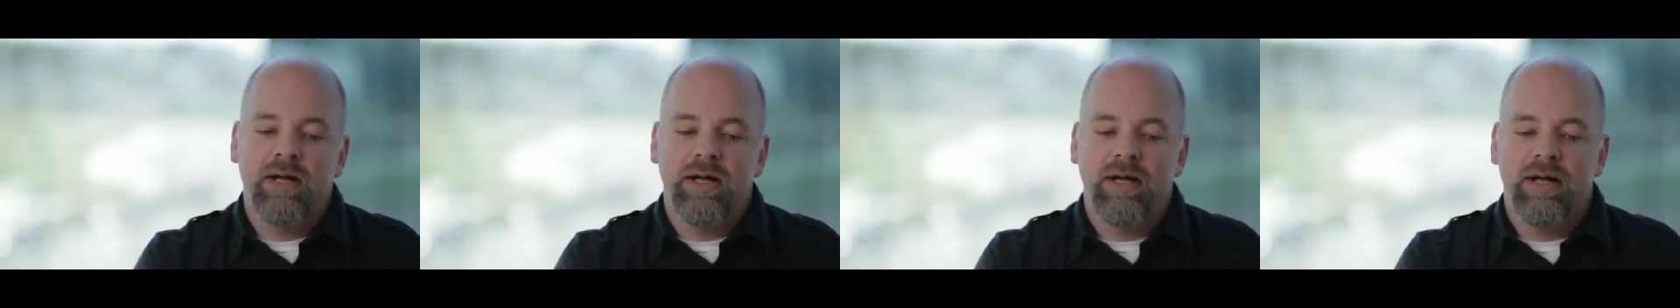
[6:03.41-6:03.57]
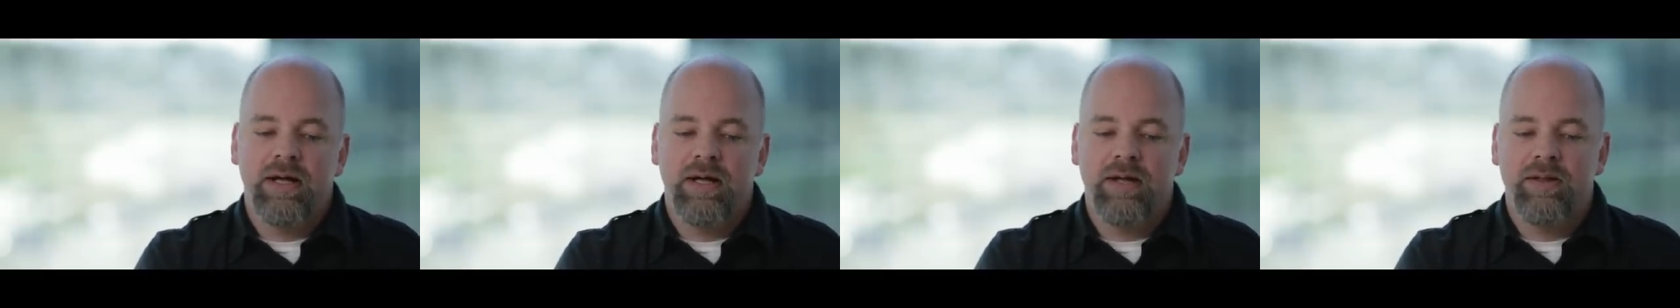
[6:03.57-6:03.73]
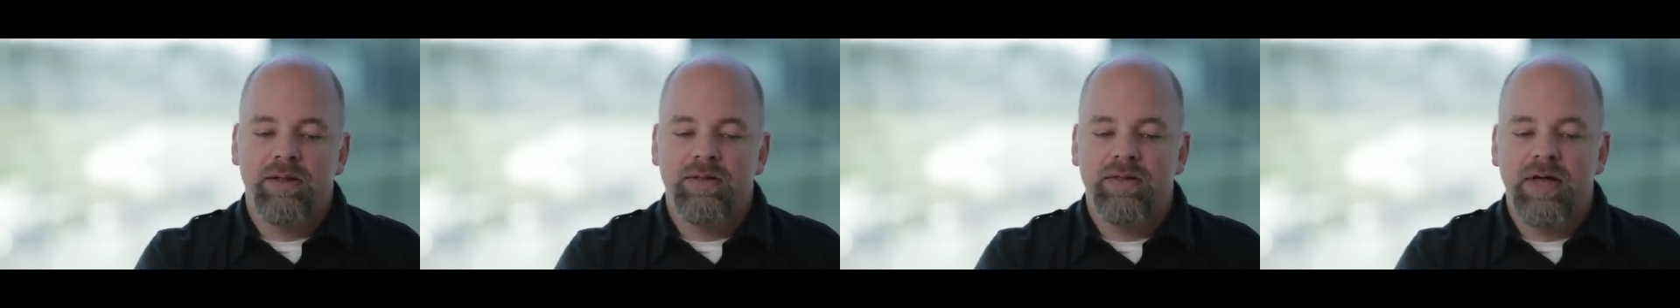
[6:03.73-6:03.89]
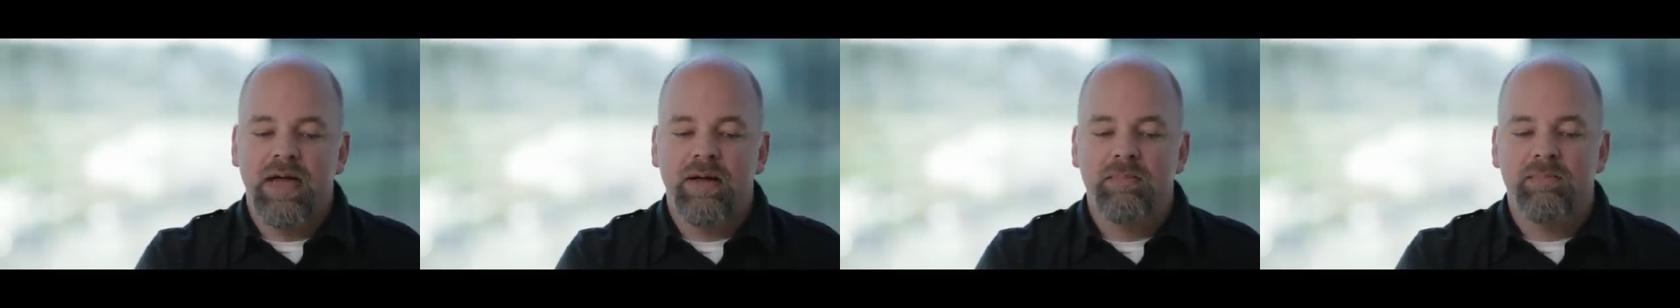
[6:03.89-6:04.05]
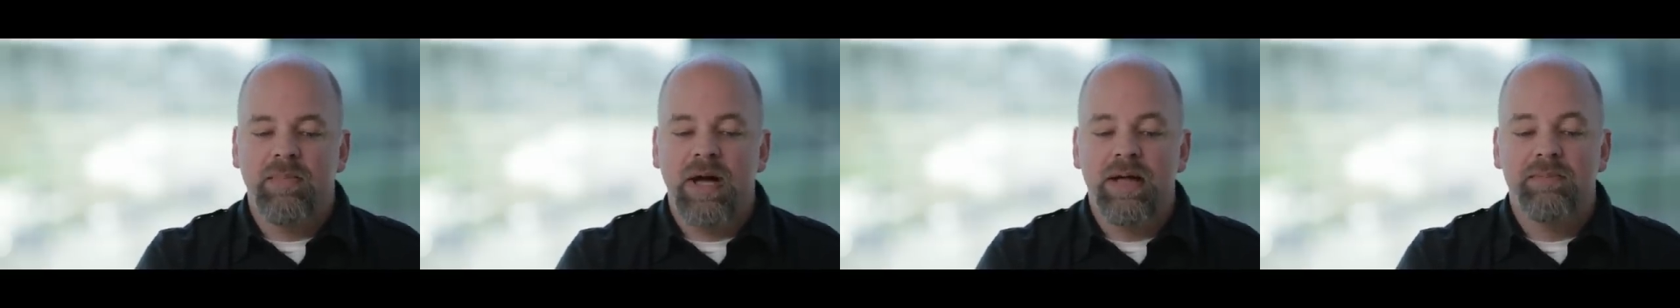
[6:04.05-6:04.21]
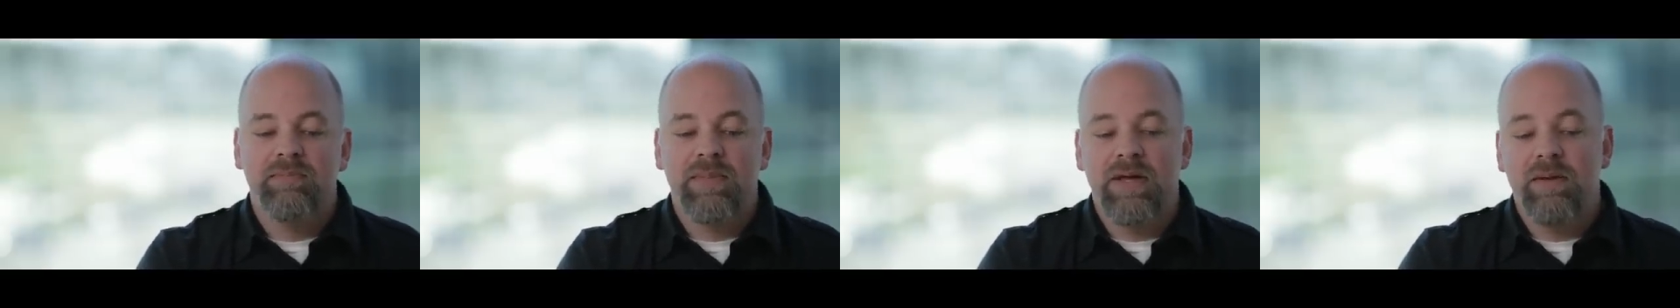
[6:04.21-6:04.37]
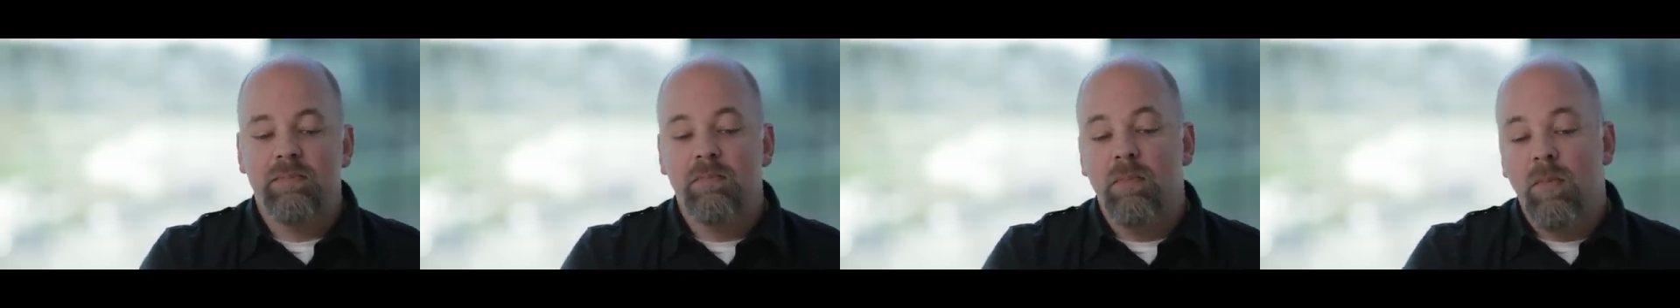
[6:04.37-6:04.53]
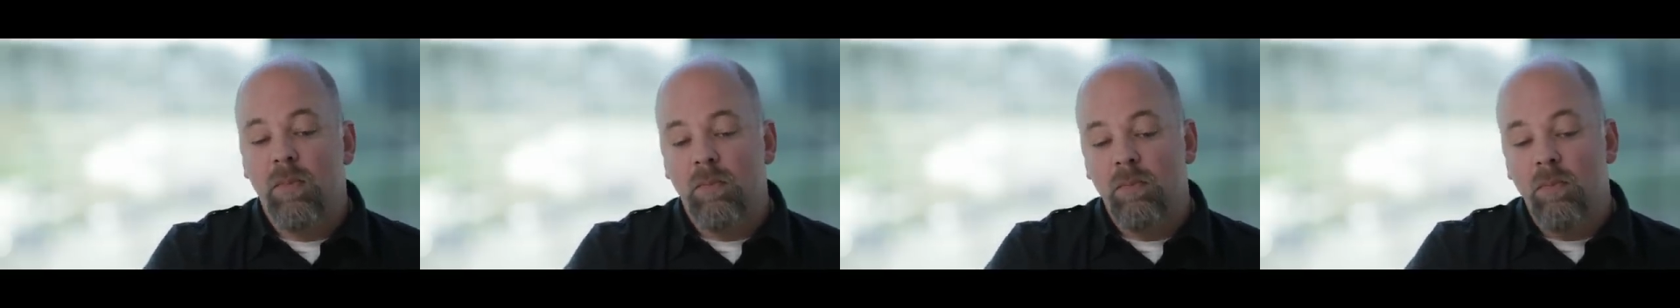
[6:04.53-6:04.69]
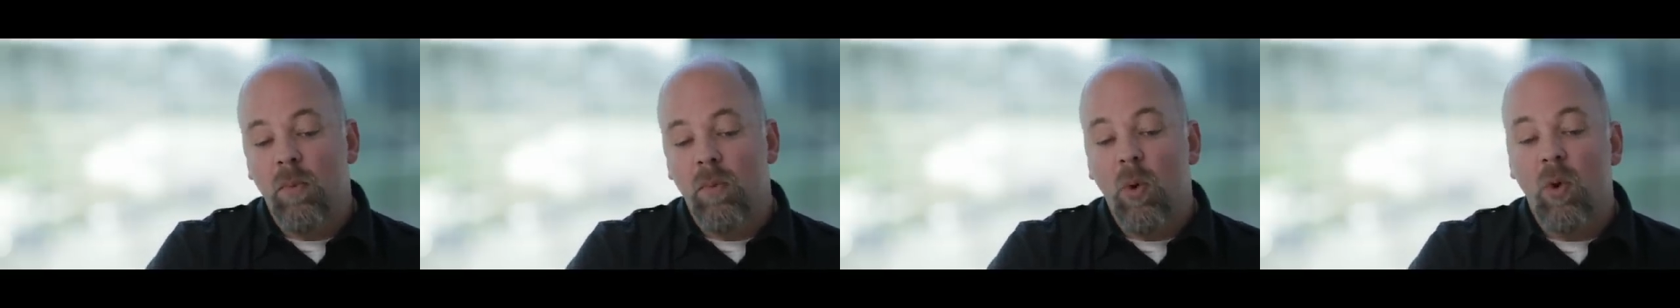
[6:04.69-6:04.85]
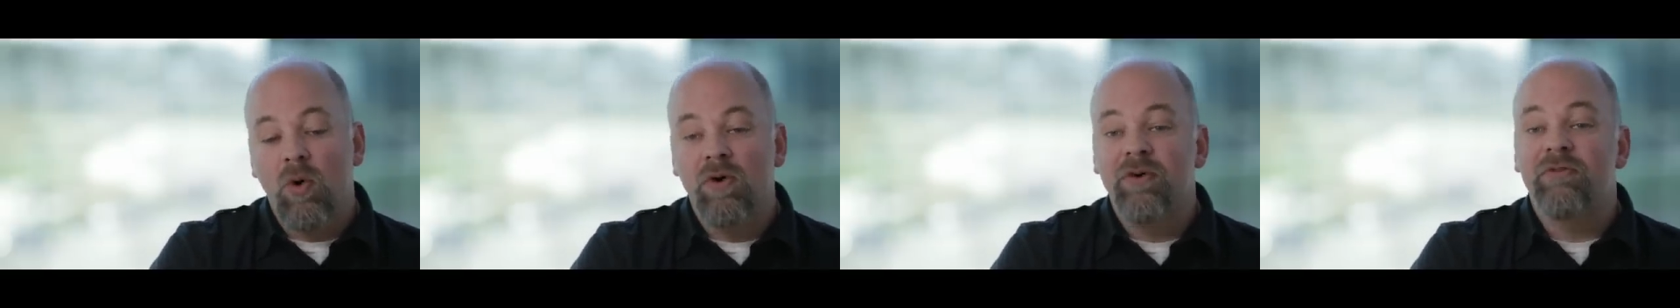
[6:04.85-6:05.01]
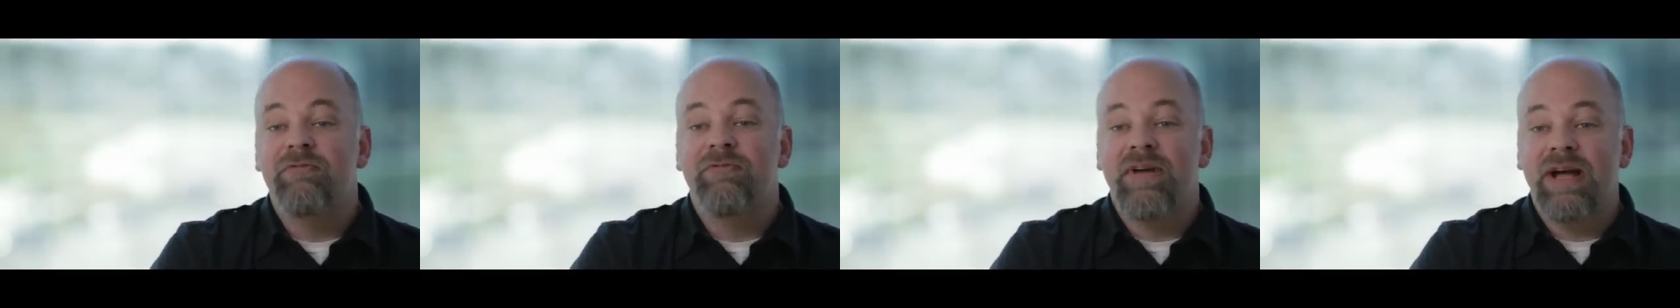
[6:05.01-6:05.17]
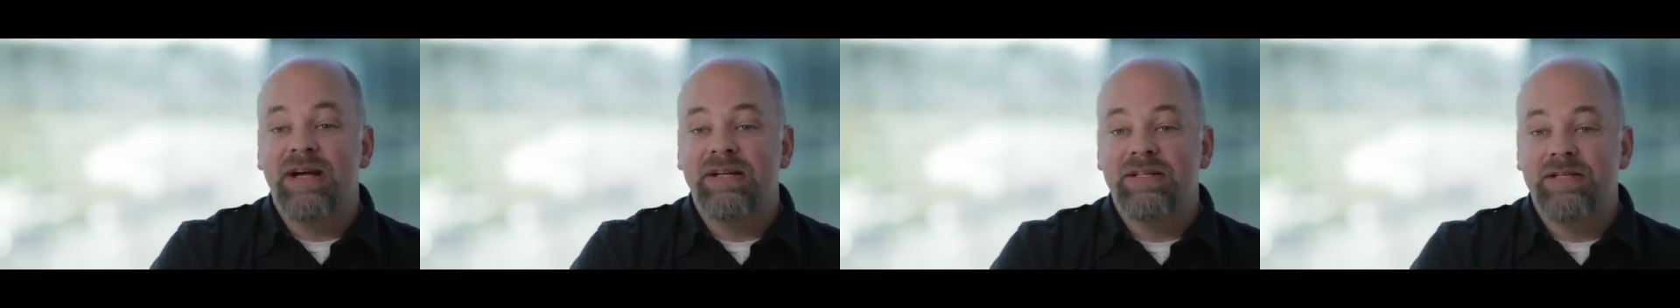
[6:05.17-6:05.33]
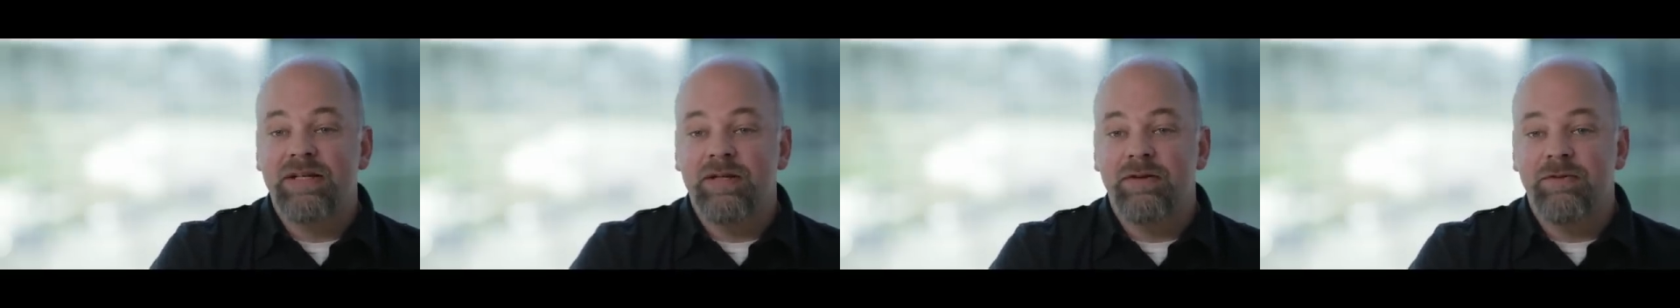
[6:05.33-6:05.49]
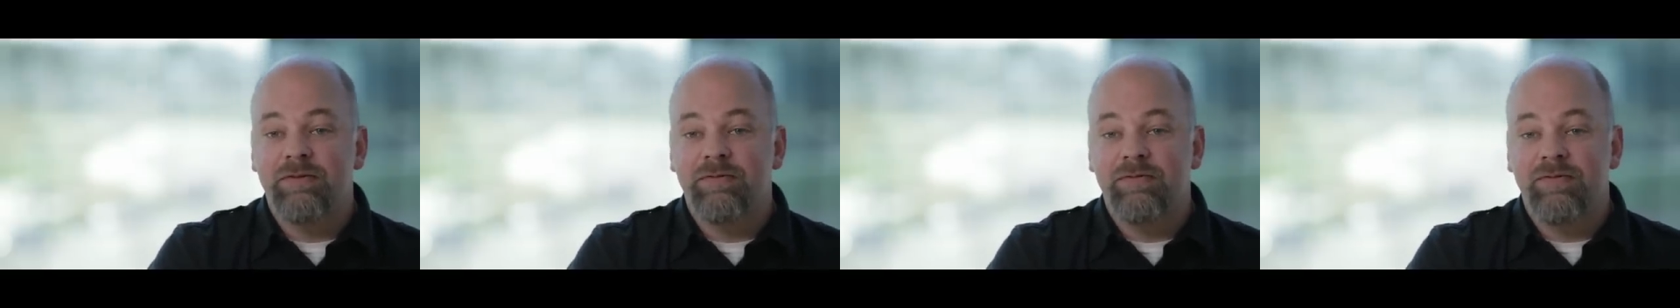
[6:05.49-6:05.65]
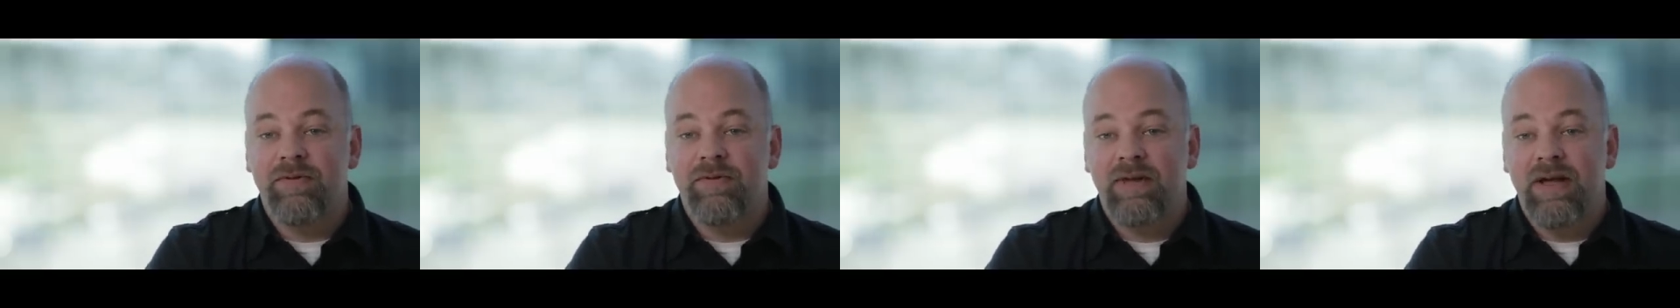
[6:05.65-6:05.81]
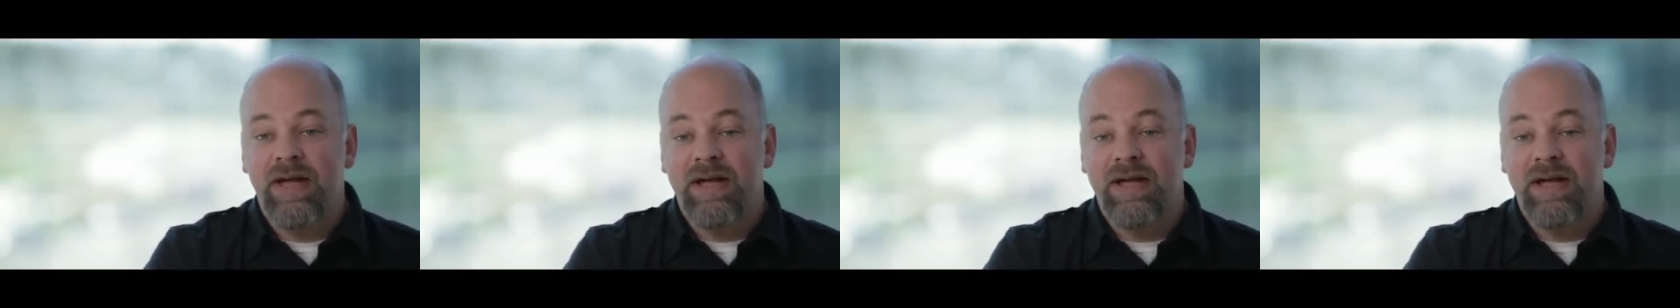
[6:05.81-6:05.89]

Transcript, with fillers: that might be more effective